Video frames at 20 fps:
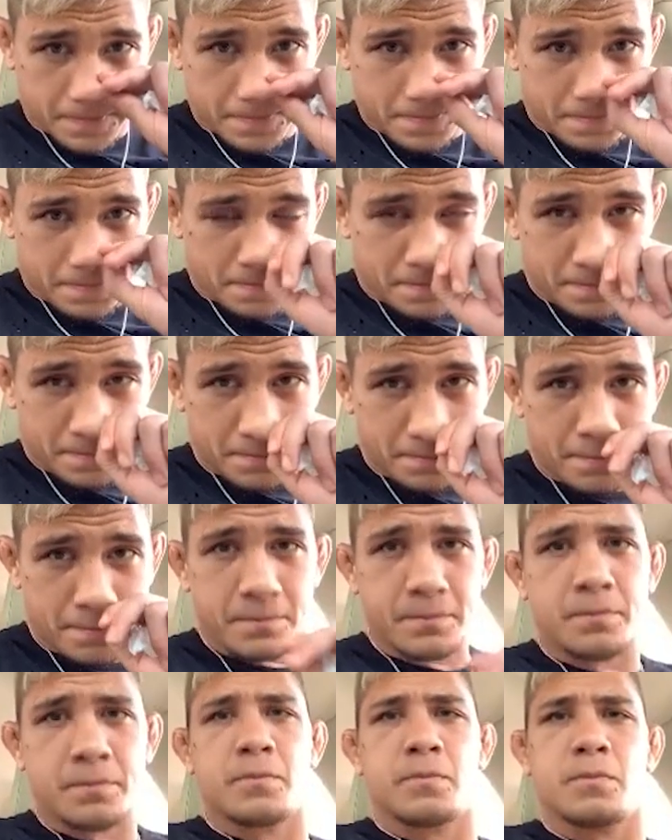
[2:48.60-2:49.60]

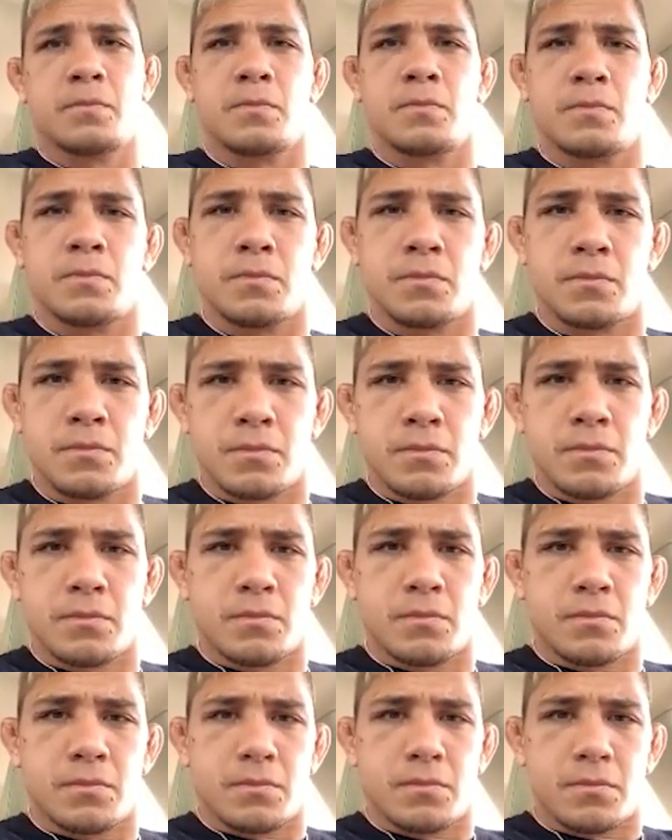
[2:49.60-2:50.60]

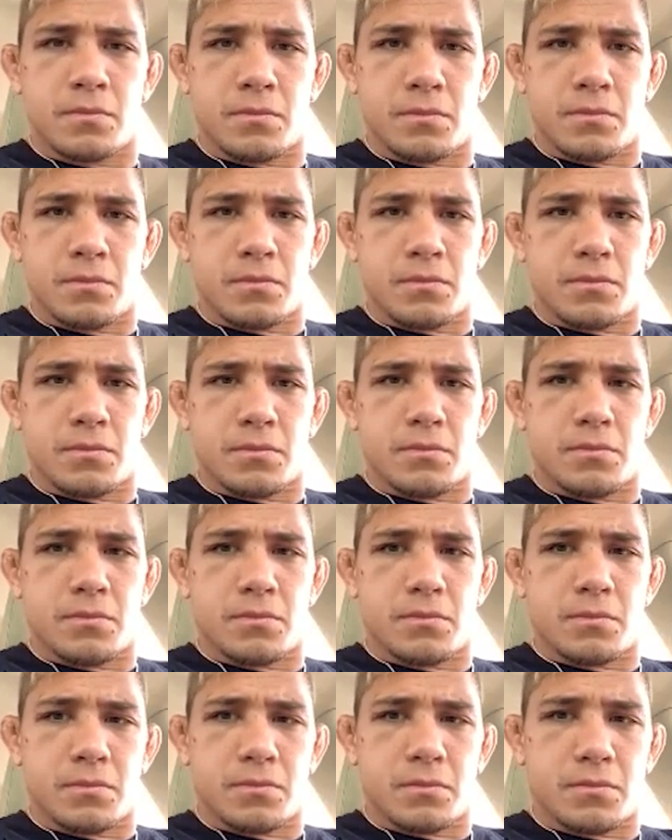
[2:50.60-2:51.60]

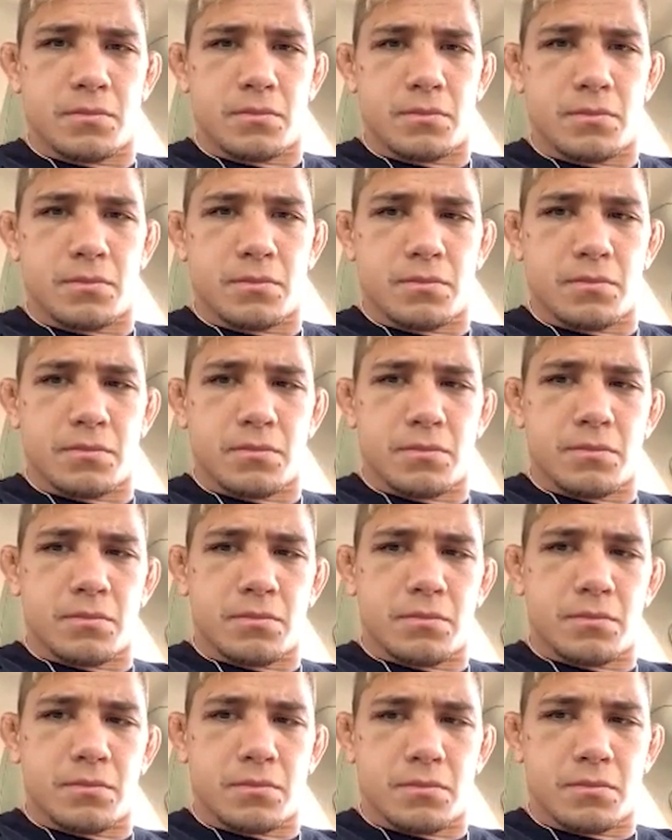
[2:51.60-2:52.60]

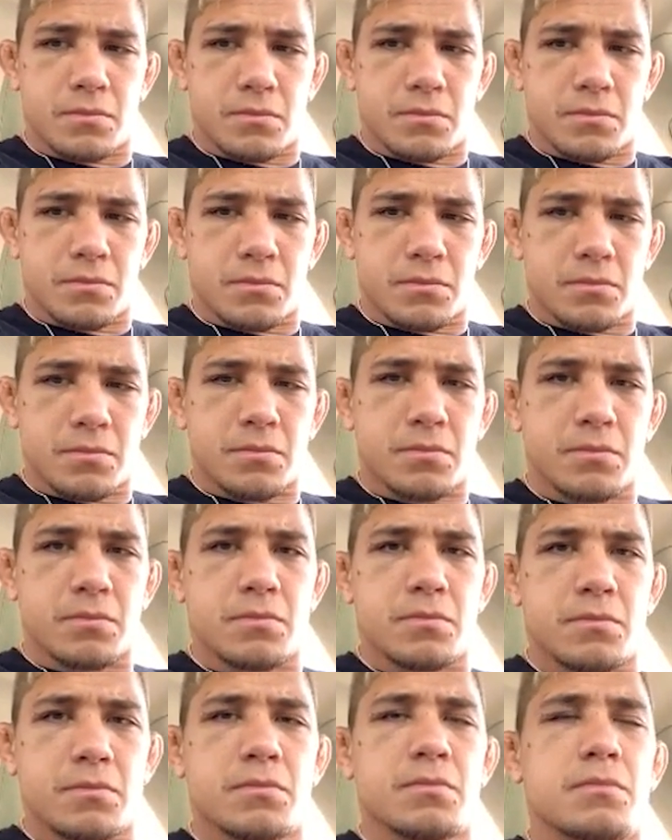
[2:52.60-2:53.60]

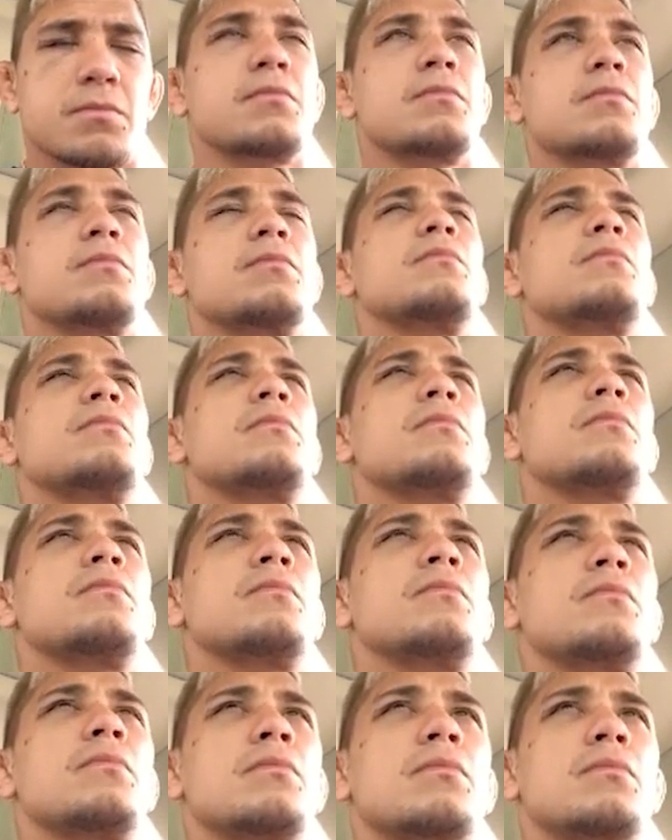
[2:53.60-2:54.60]

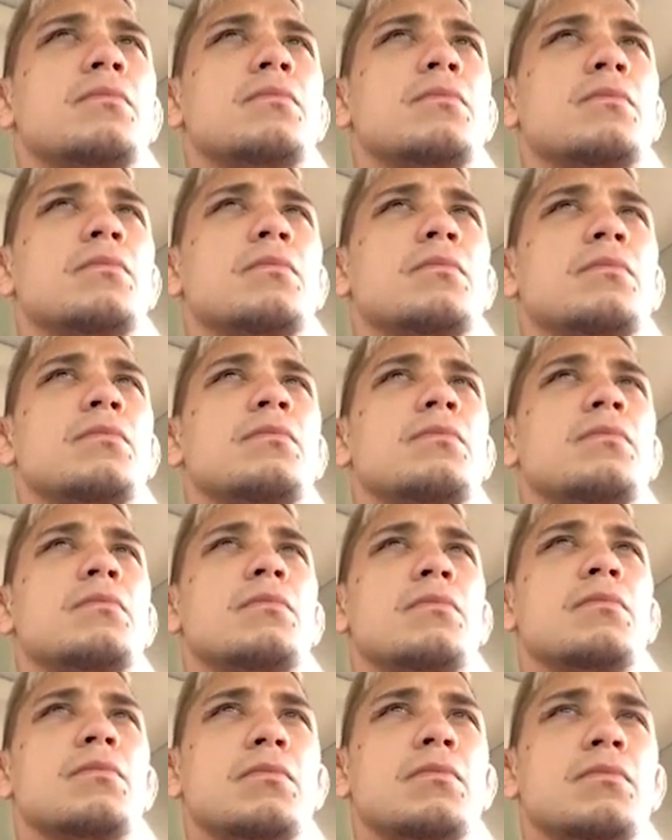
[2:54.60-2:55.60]

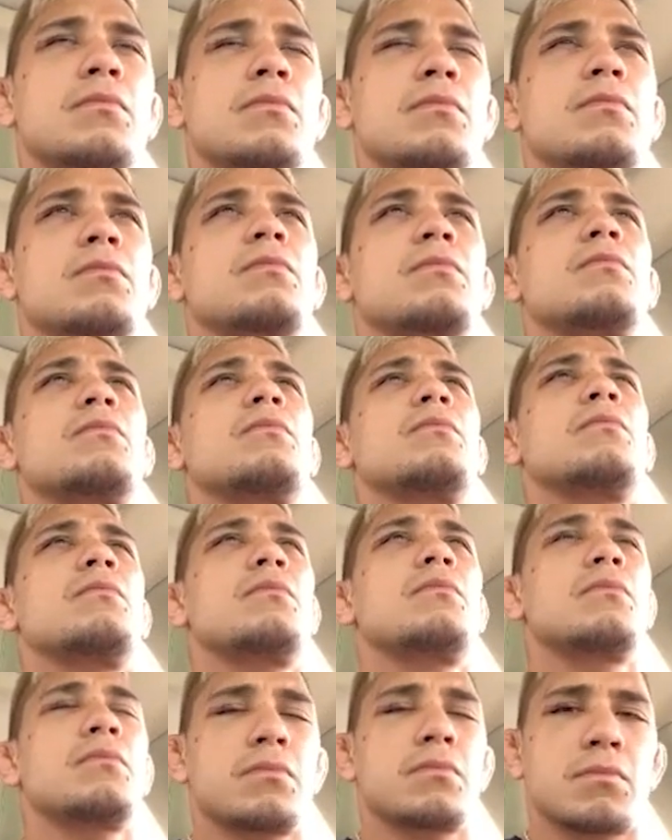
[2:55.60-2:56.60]
[no speech]